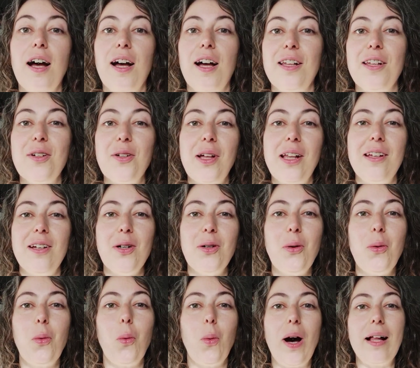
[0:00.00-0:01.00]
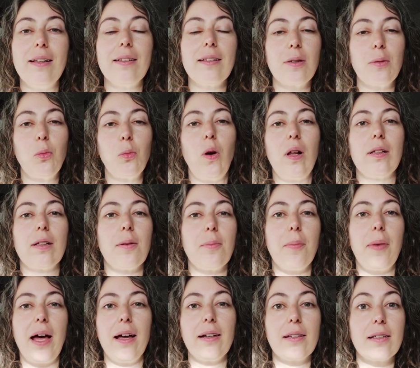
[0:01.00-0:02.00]
Hello, hello, welcome
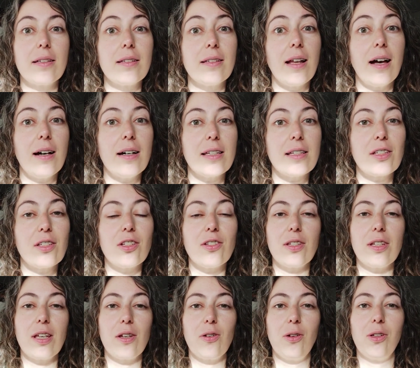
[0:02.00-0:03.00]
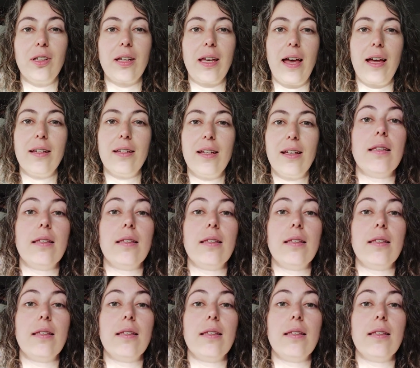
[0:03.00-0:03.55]
back. Nice to see you all again.